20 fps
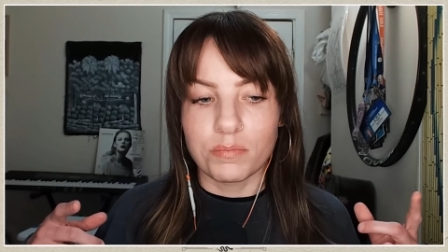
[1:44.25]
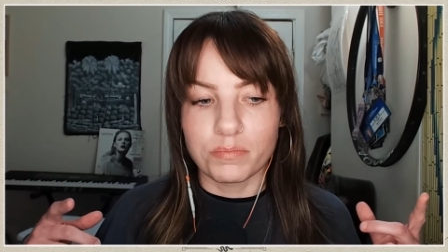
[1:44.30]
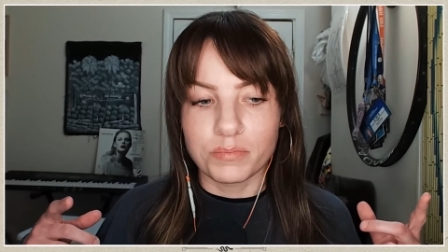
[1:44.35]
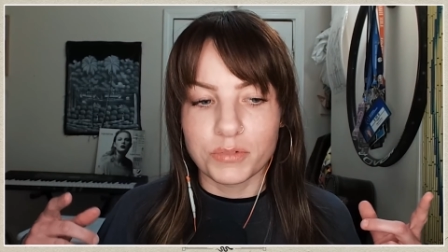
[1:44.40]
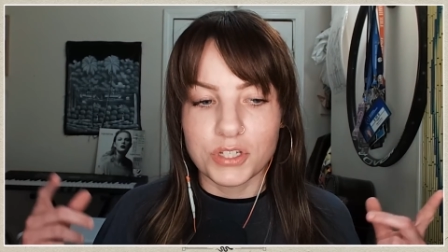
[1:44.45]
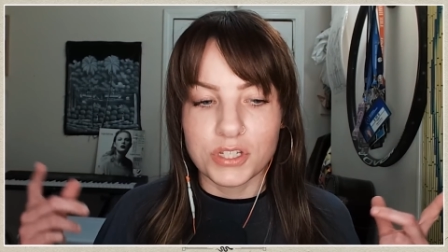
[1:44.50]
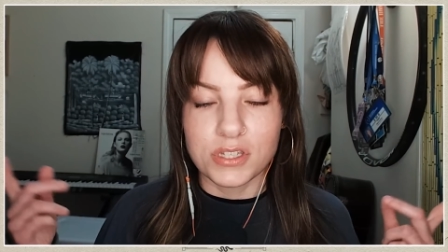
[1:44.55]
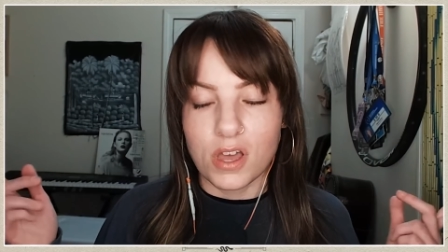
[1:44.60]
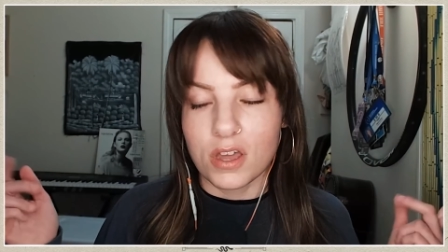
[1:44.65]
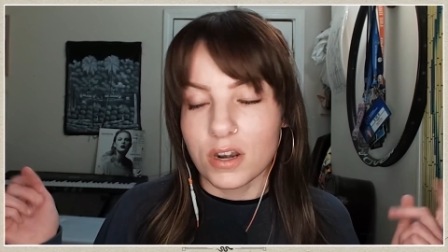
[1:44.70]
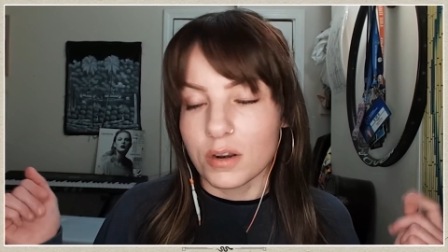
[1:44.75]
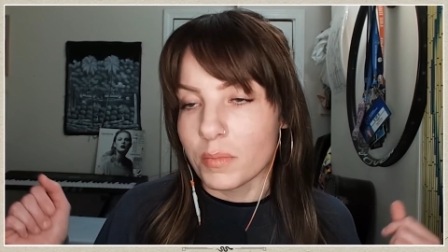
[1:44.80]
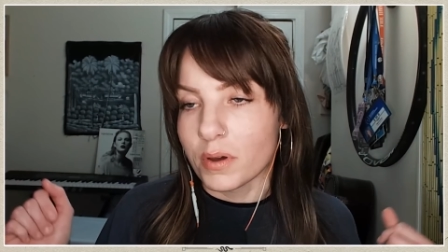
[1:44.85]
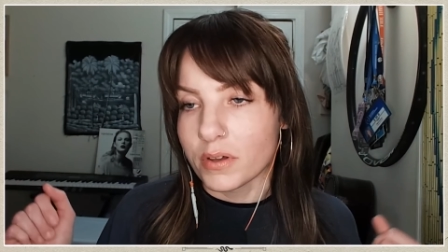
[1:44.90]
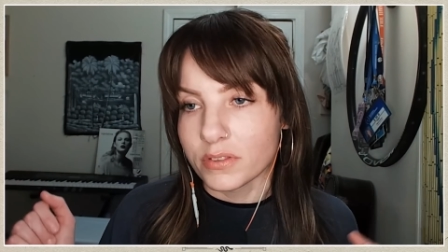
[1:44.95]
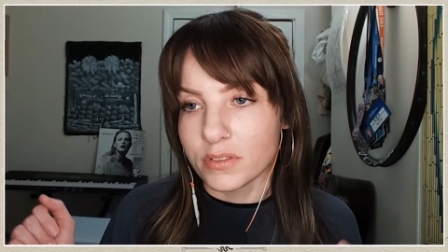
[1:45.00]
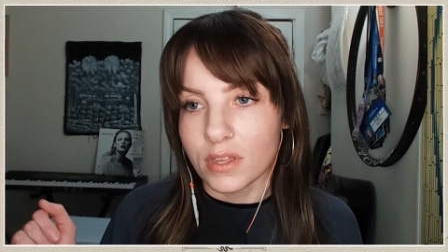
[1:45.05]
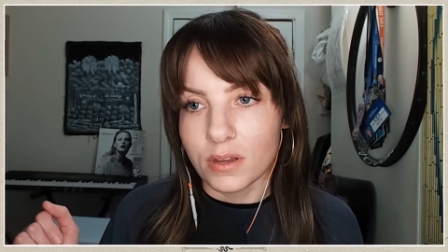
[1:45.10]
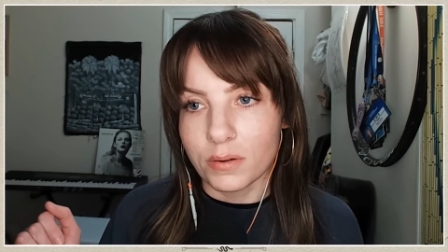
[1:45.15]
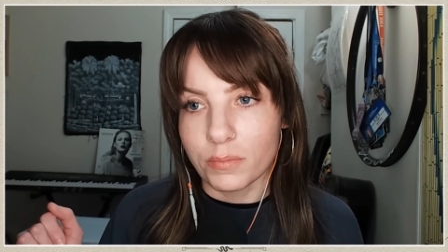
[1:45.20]
she's on a
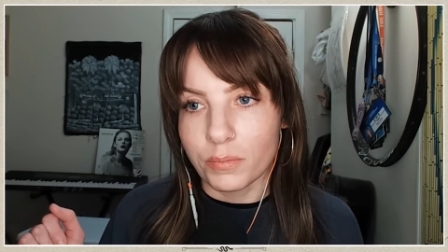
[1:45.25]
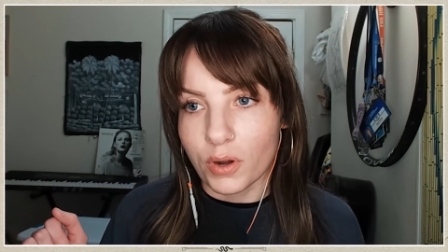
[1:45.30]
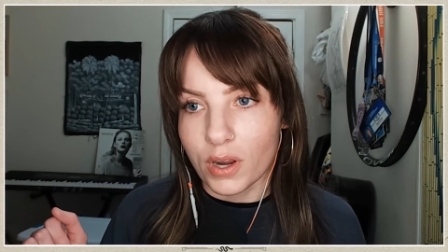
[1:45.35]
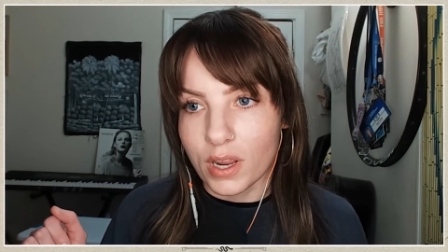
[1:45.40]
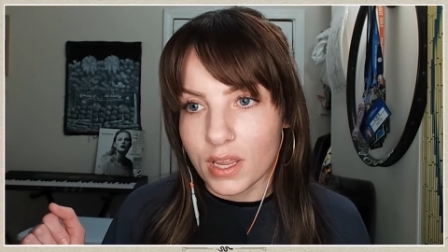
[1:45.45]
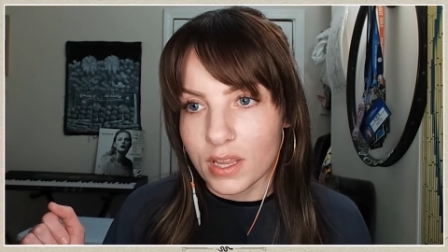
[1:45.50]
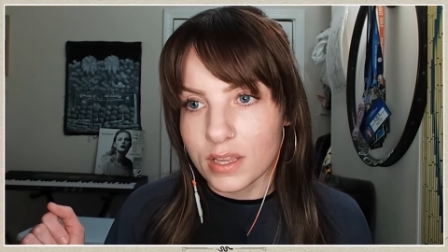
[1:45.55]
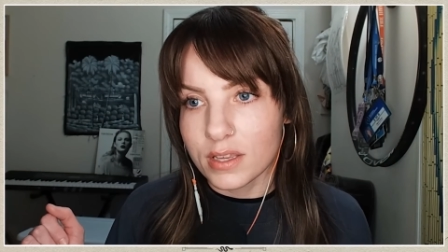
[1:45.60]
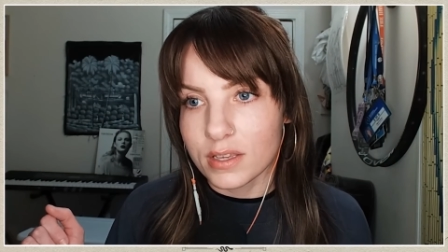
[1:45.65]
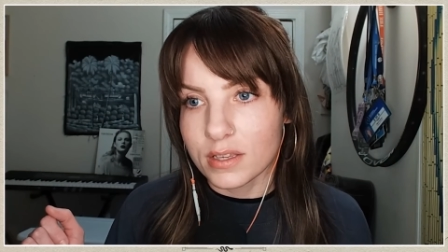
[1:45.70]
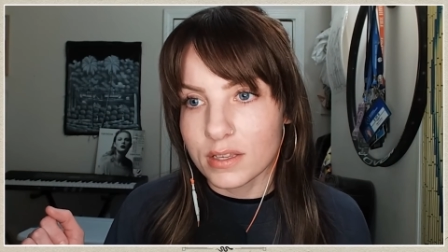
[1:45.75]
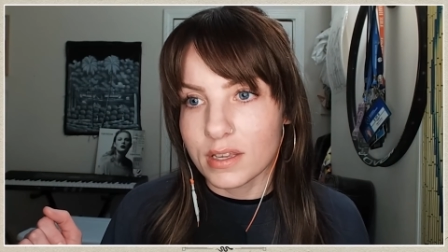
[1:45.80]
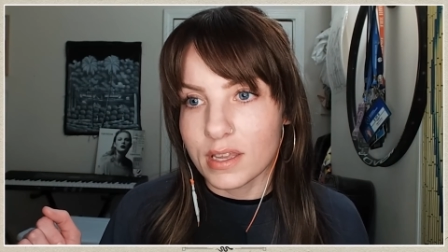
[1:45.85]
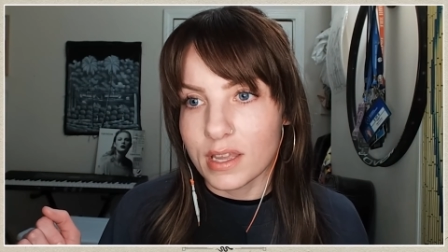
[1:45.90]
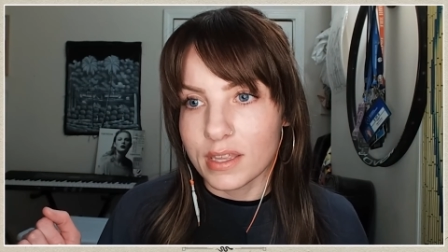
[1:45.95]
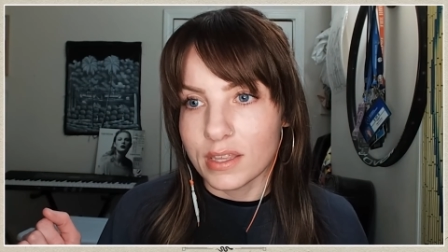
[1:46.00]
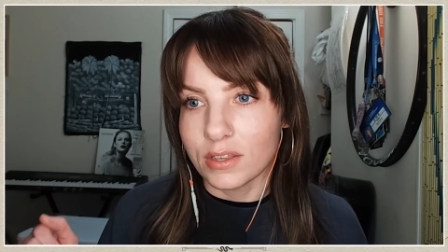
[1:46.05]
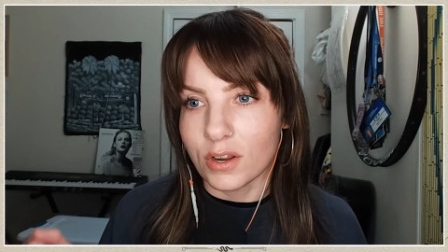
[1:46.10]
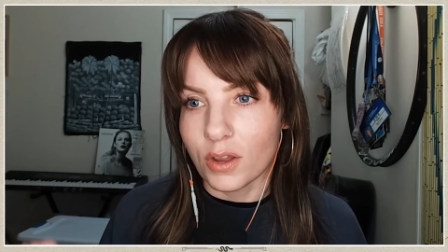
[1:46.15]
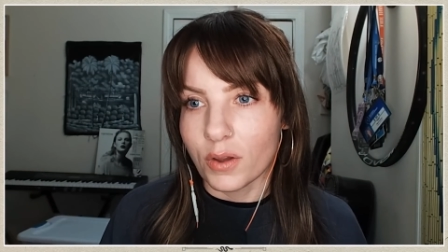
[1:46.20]
month-long break.
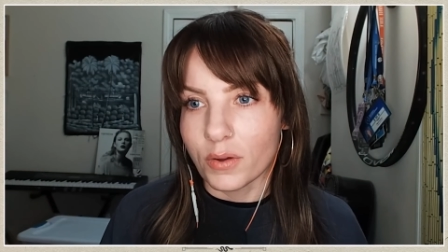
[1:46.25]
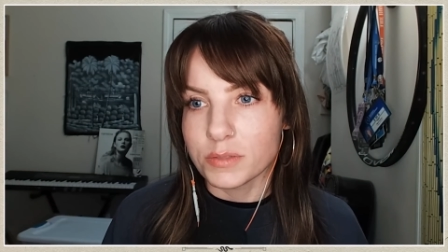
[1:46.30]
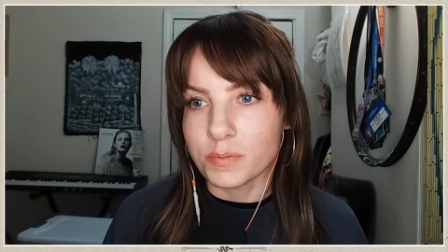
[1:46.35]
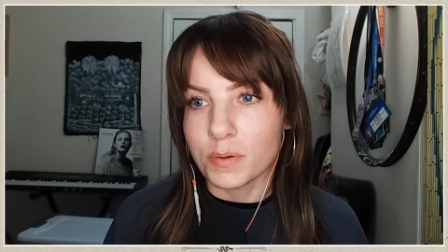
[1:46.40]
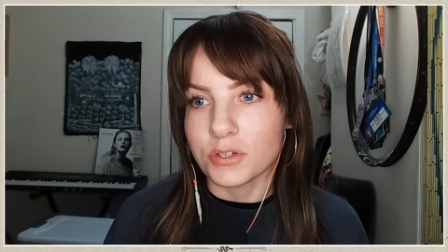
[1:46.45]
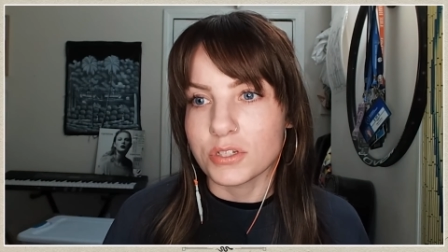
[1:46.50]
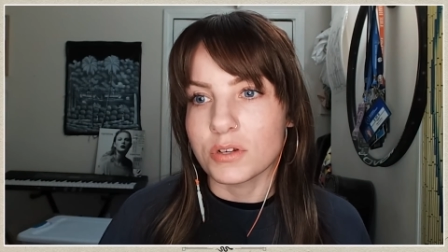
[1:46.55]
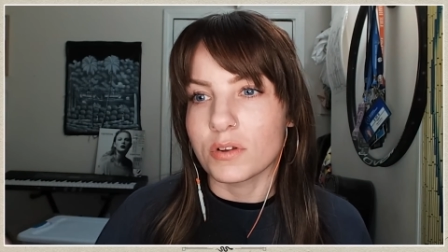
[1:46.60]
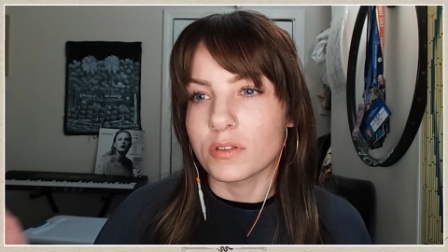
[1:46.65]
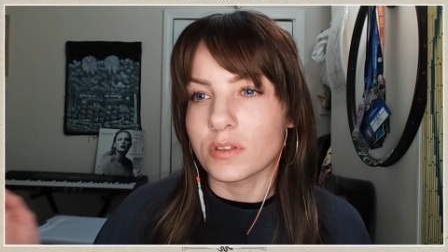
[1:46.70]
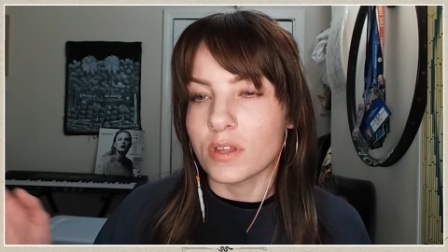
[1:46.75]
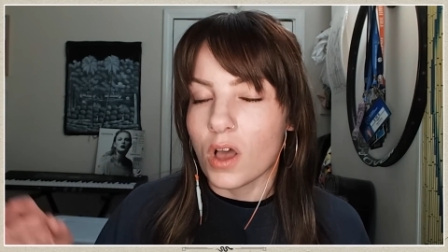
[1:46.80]
Especially around the